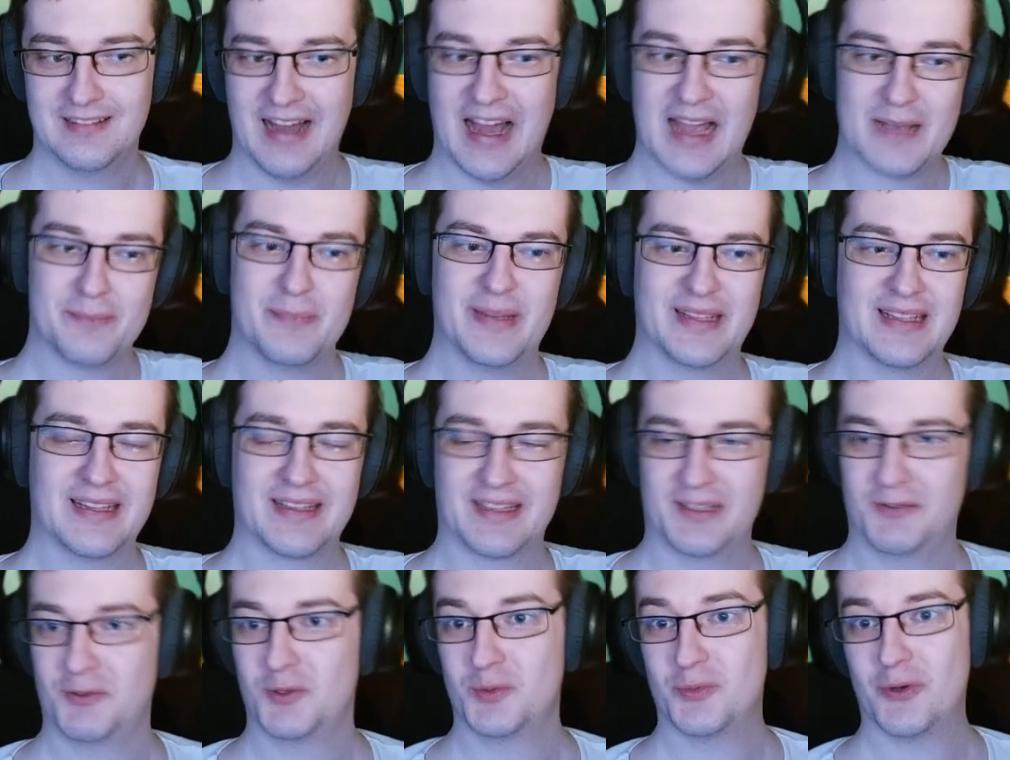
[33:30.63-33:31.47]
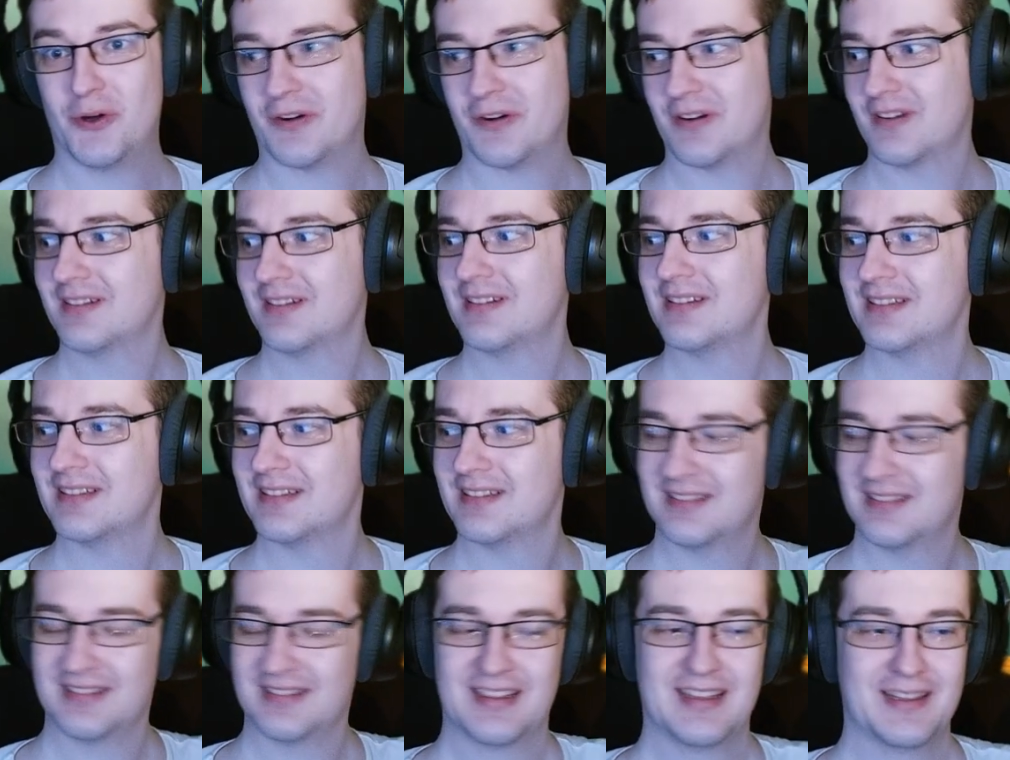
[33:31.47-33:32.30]
I bet I can do more,
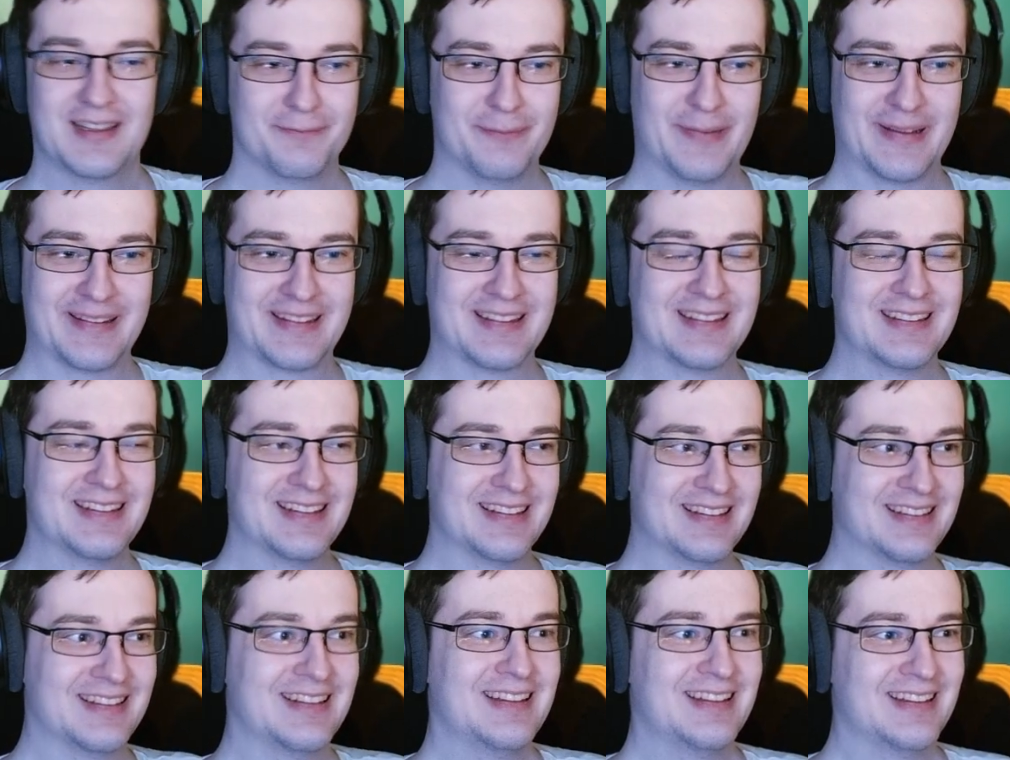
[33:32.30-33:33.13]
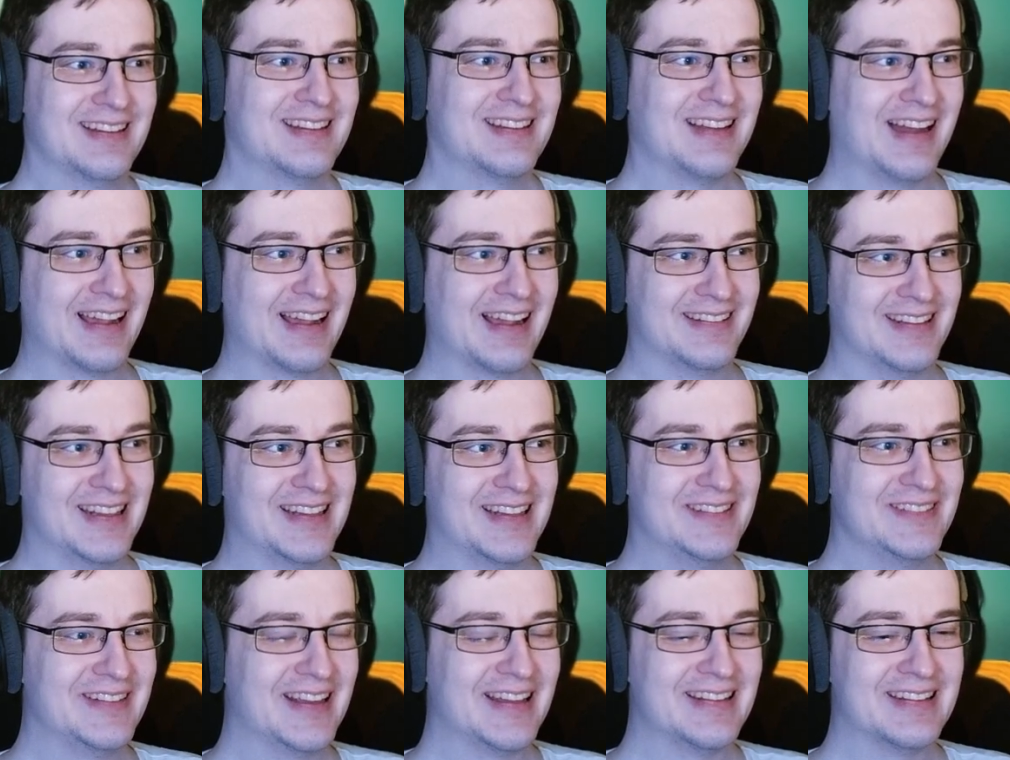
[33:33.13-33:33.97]
but I
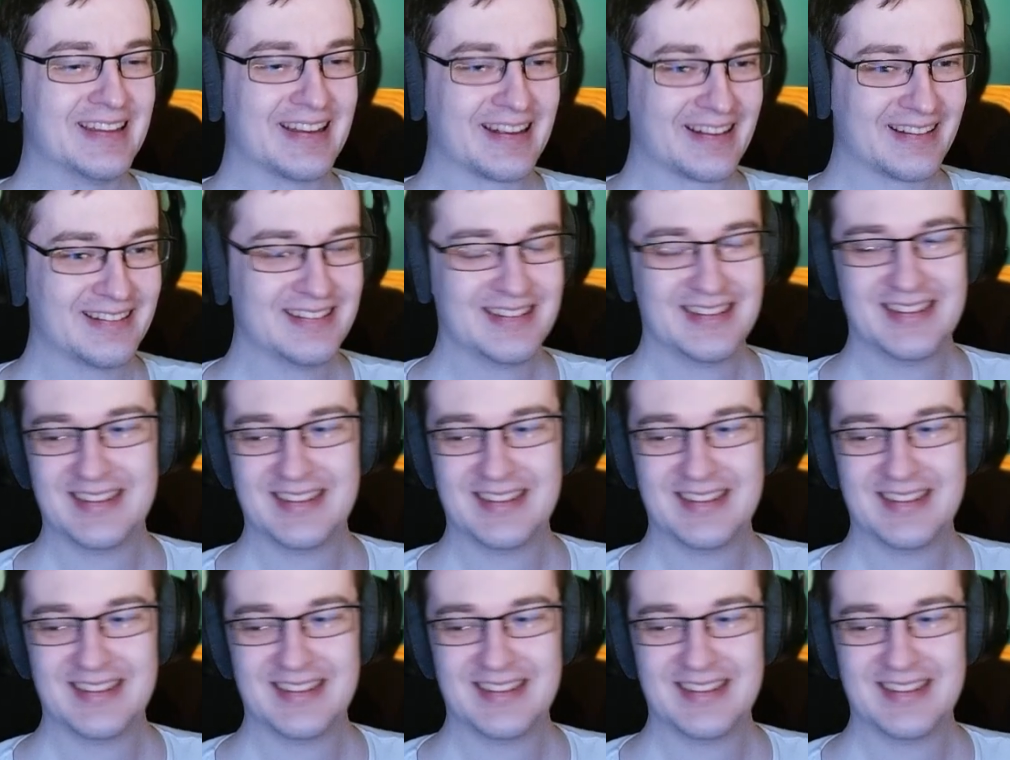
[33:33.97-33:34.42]
need to get there.